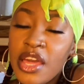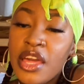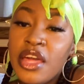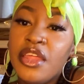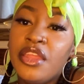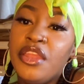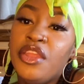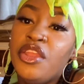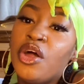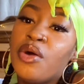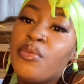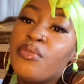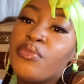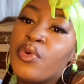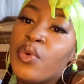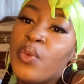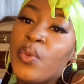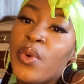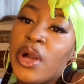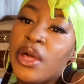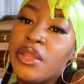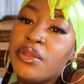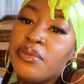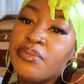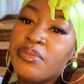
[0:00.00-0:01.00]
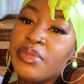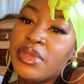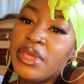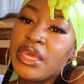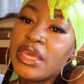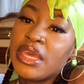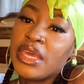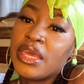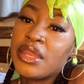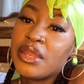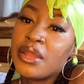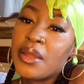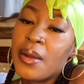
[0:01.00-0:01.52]
Number one
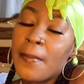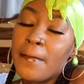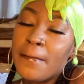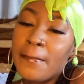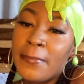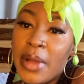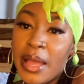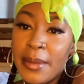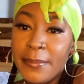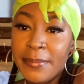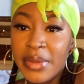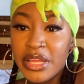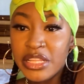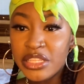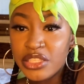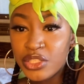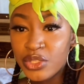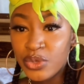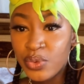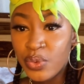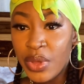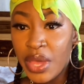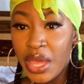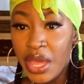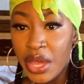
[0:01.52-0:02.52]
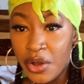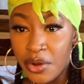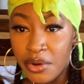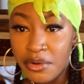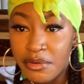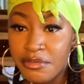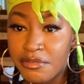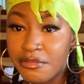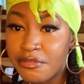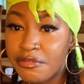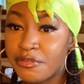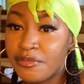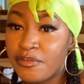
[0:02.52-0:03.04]
being my mental
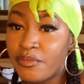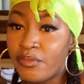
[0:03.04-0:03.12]
health.